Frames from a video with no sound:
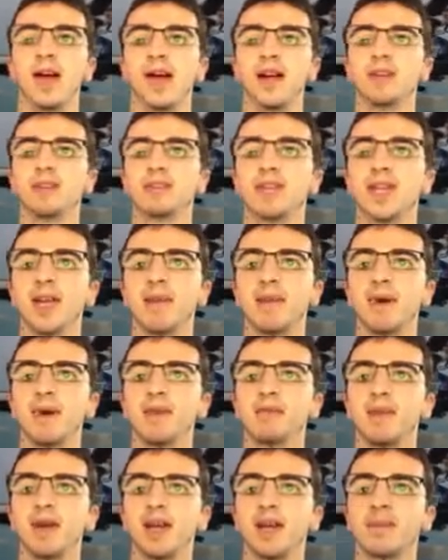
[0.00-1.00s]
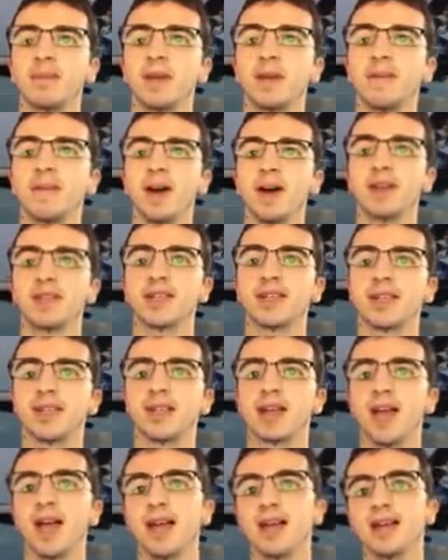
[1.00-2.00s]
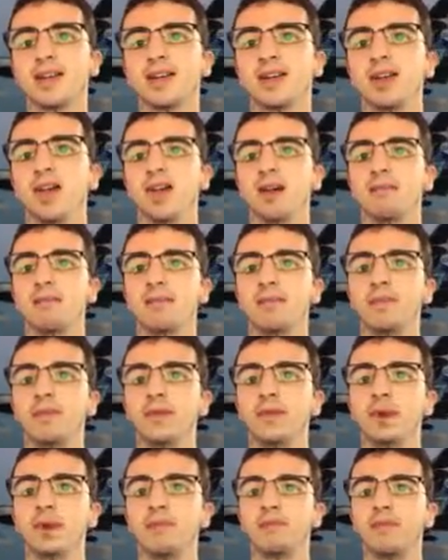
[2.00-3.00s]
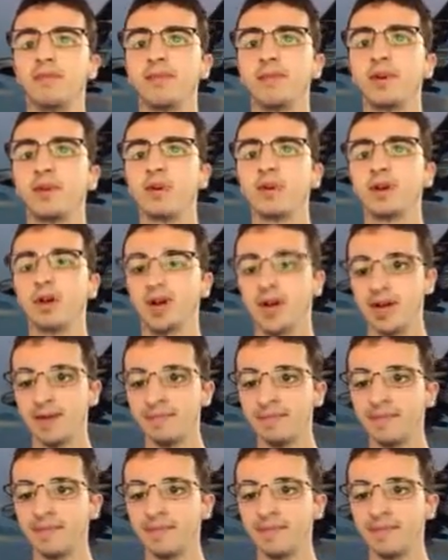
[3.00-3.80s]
and your seatbelt must be fastened, and with your